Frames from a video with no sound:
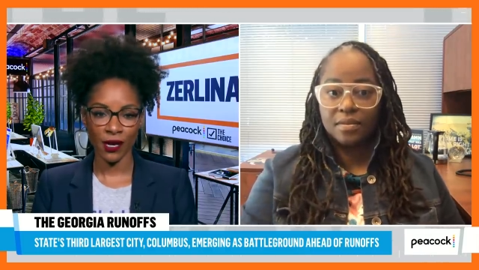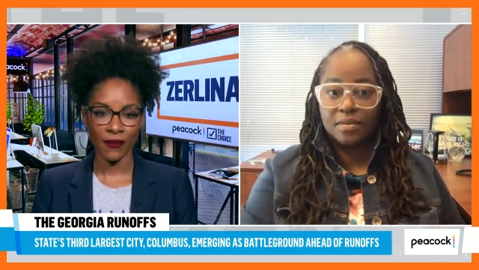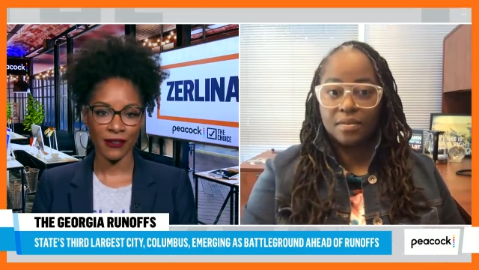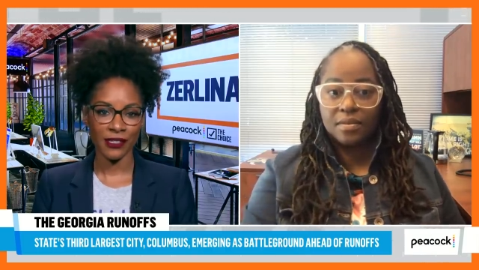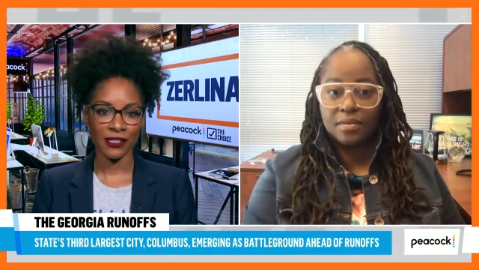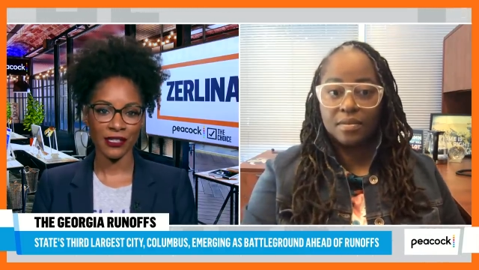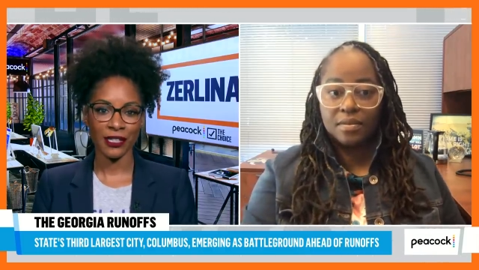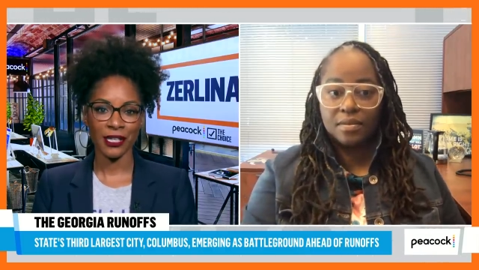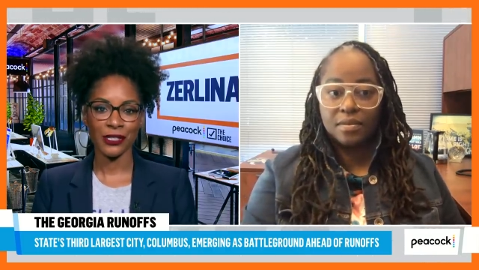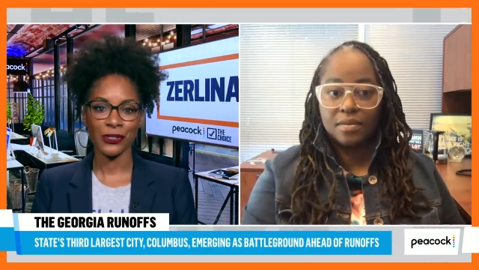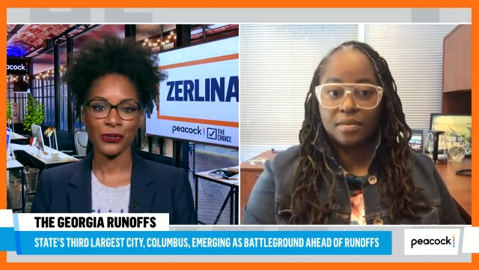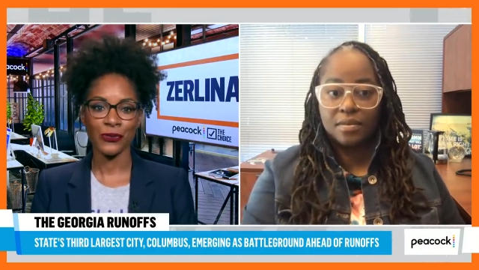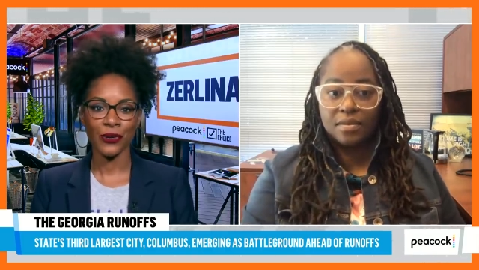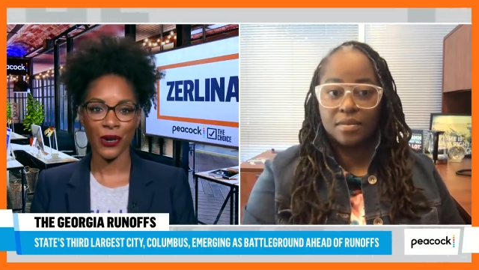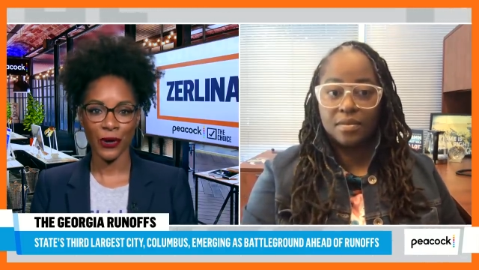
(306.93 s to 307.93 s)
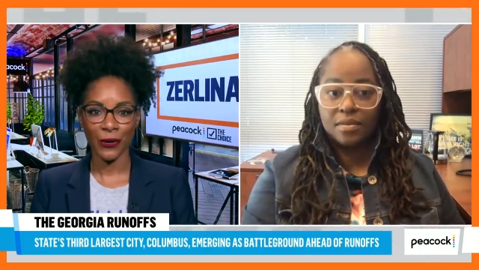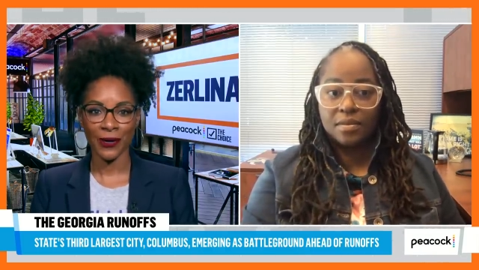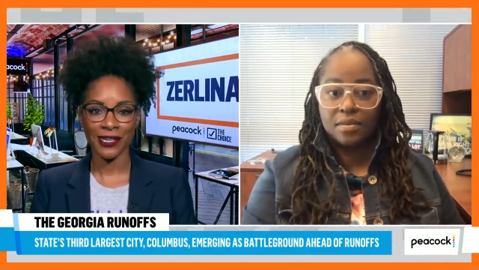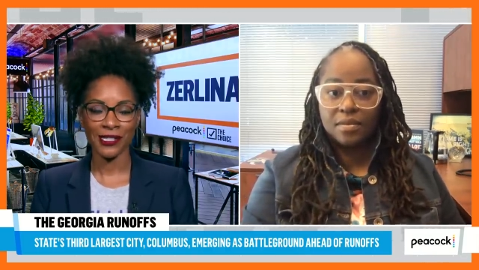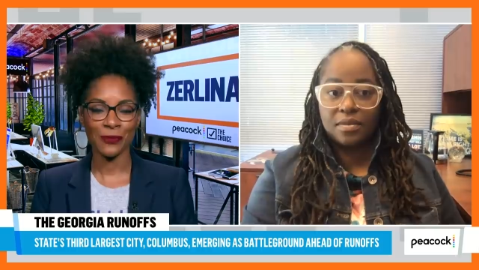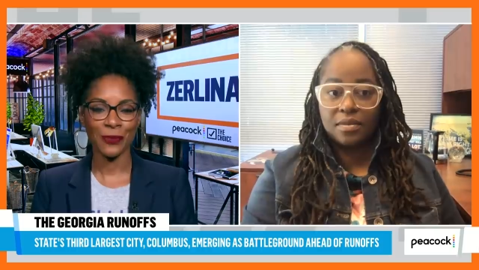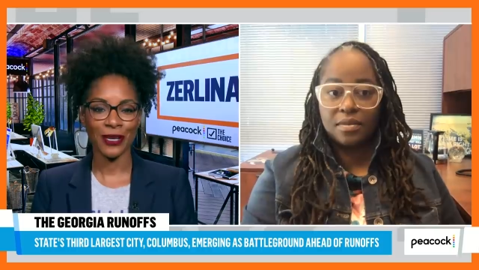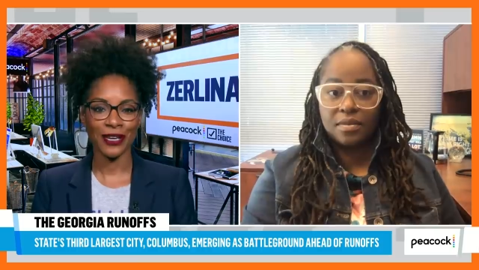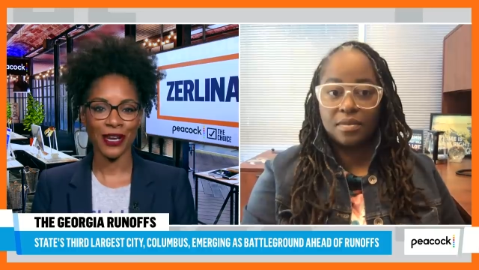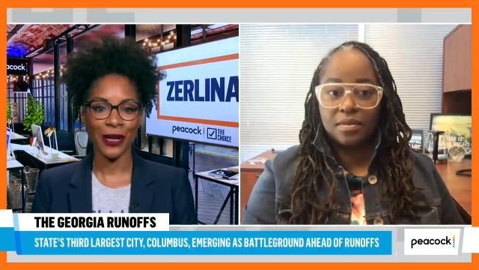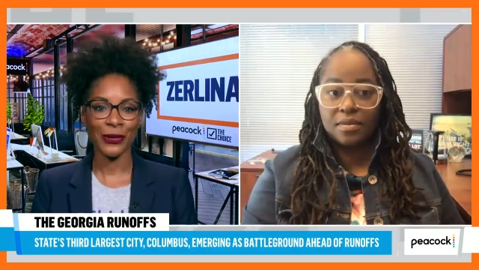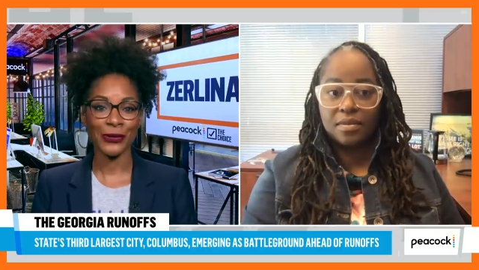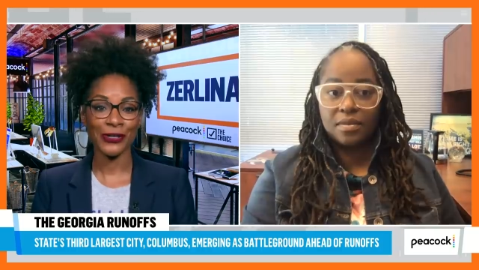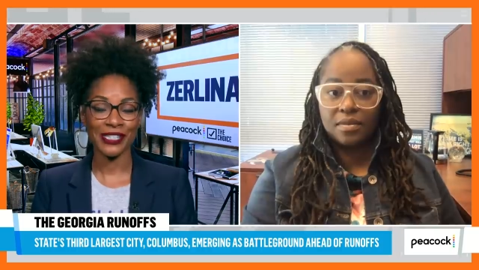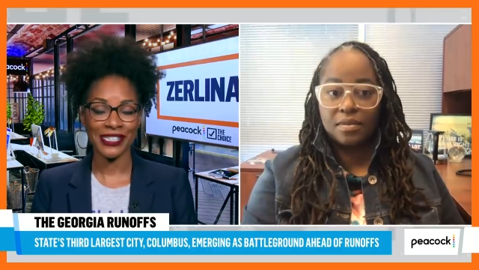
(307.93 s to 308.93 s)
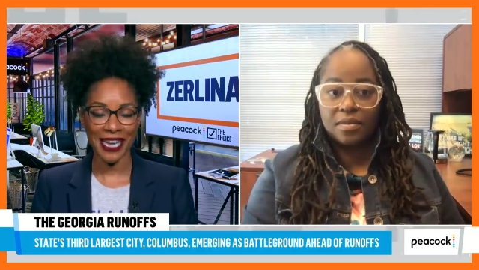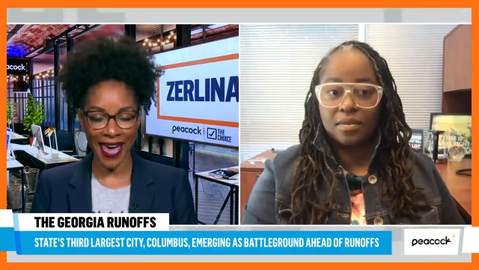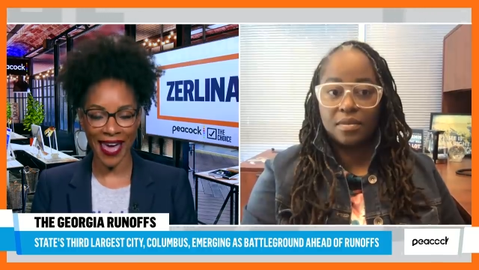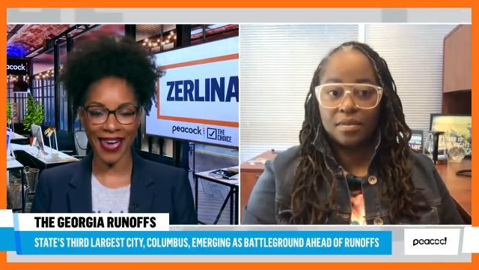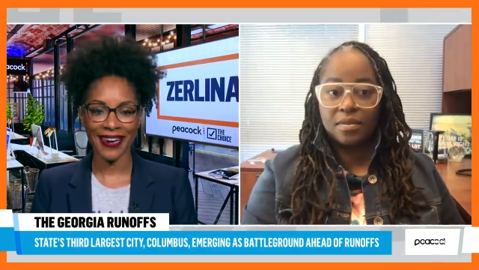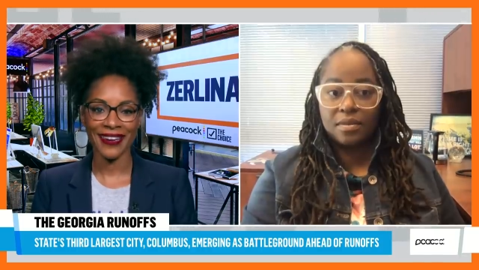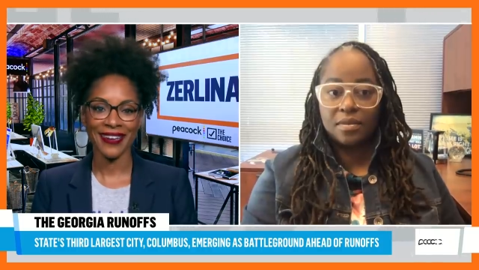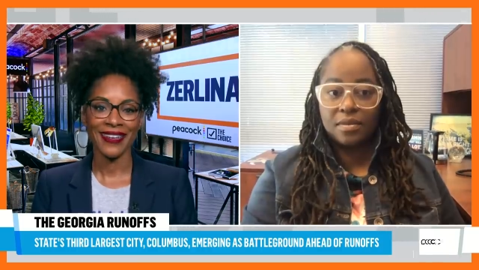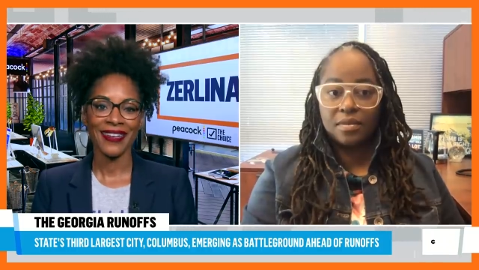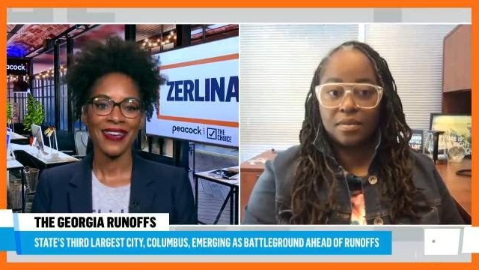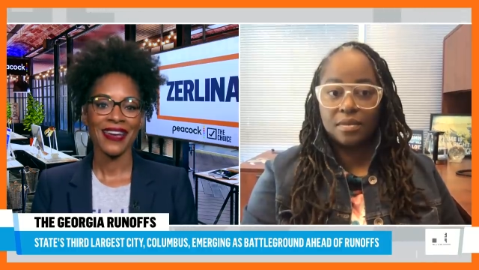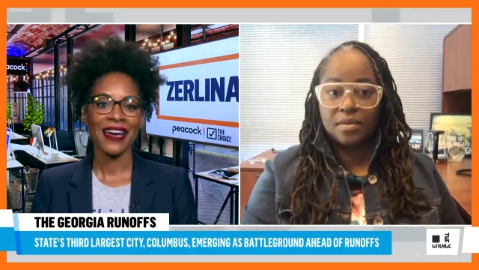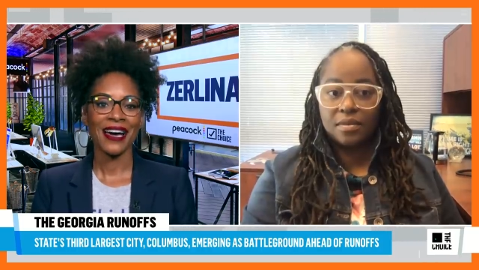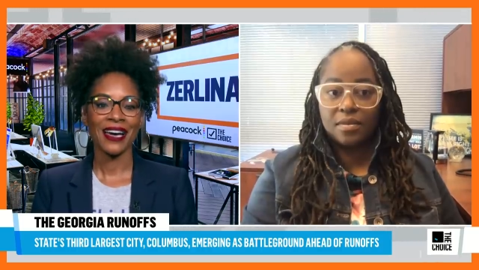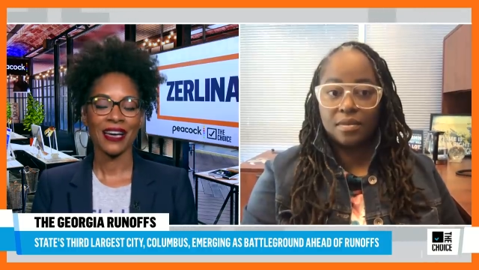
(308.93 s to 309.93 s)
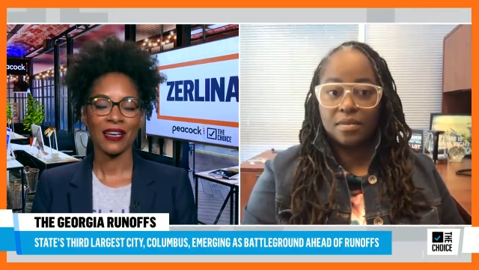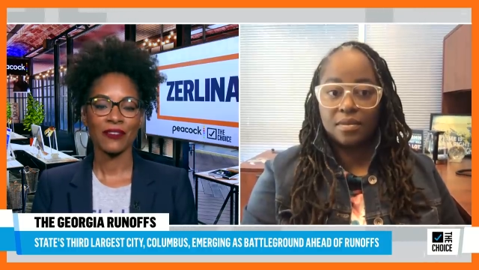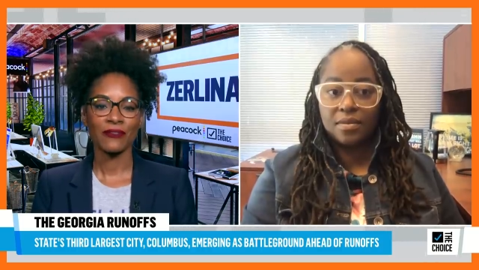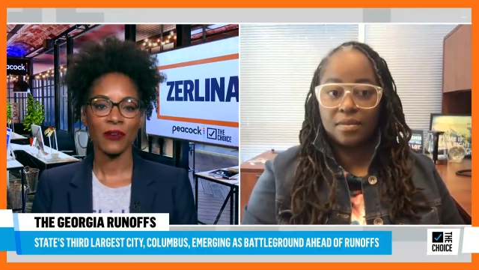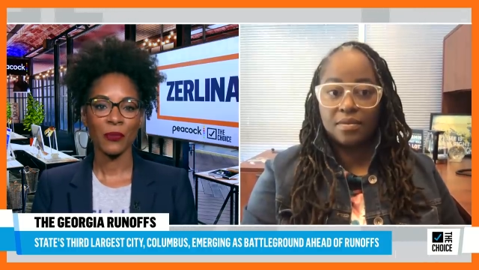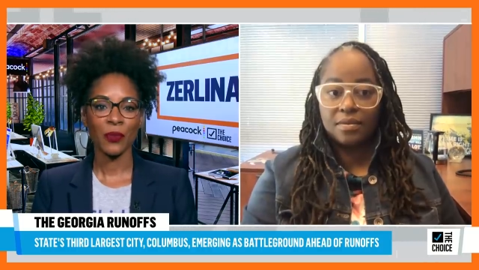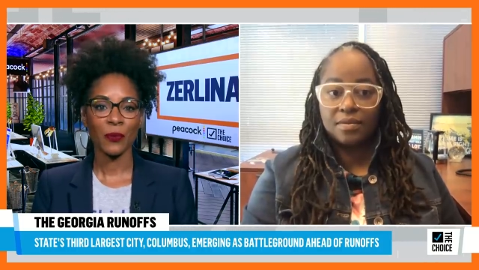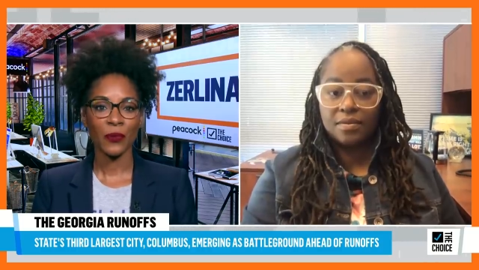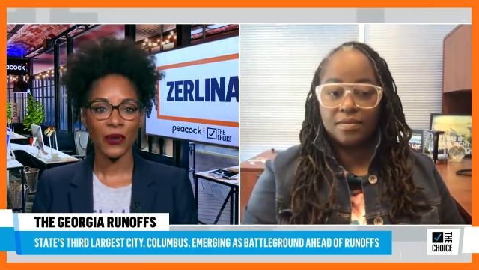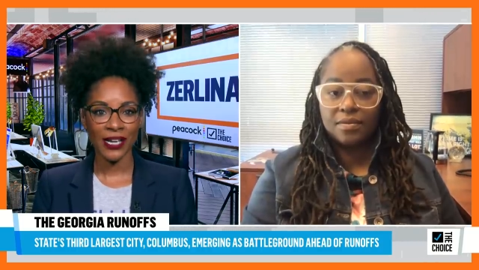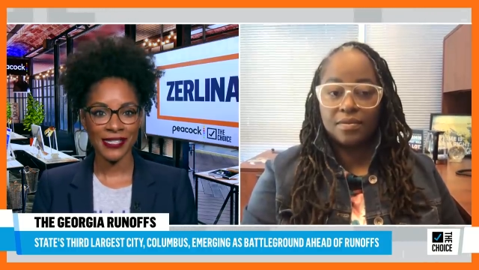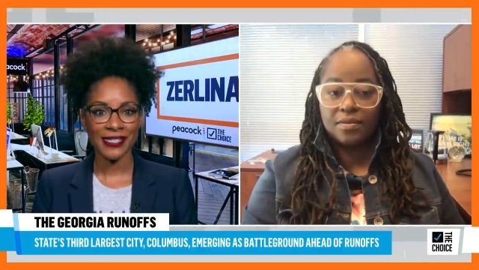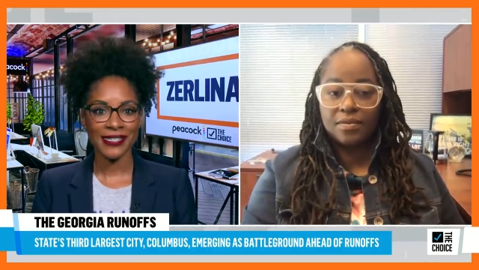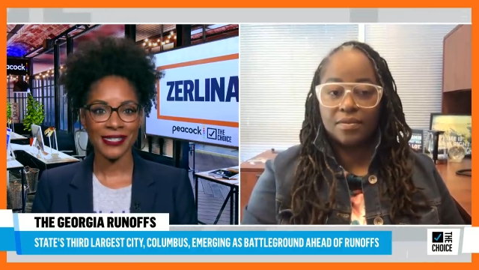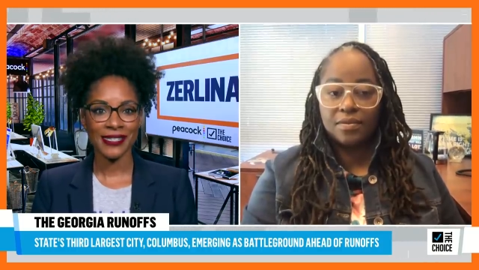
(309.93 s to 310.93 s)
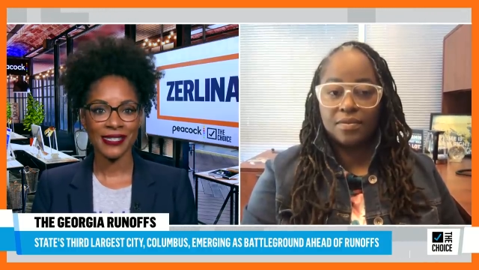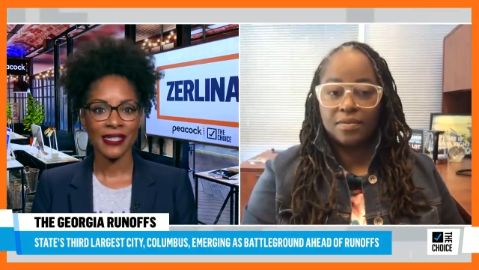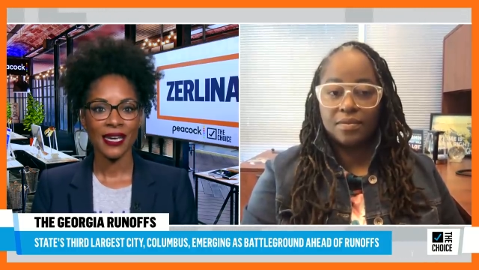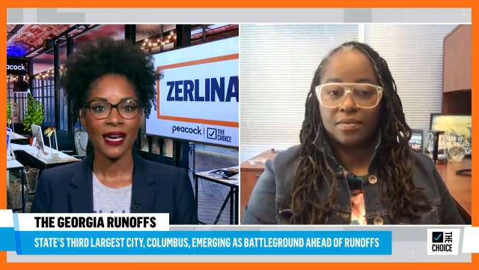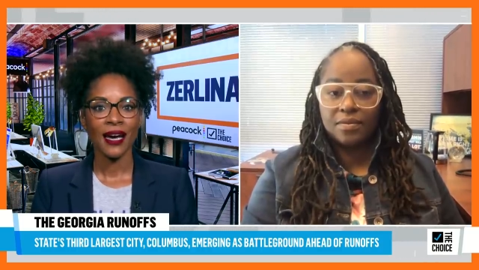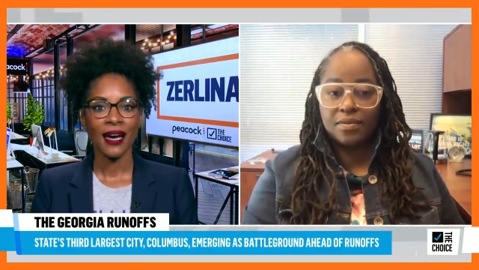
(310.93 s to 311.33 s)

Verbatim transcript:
Speaker 1: Obviously, as you know, he's been under attack uh, from the president.